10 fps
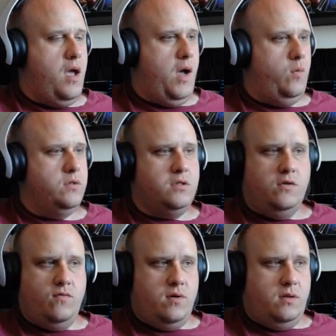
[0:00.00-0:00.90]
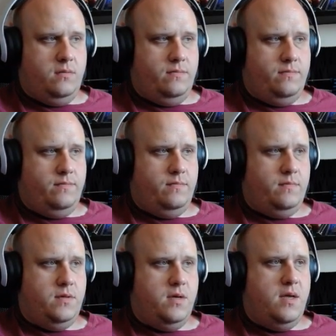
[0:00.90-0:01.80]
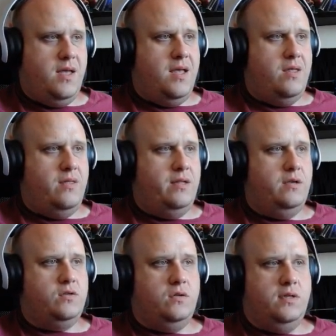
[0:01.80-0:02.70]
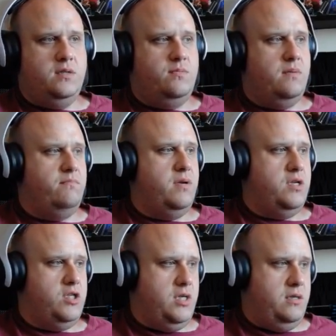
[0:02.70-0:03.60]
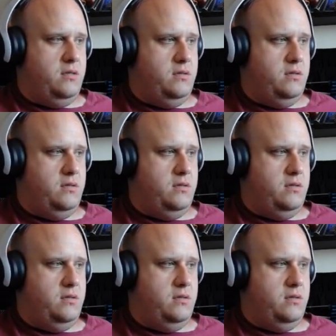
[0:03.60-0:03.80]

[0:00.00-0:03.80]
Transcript: I was gonna run. Then I saw this big bitch here.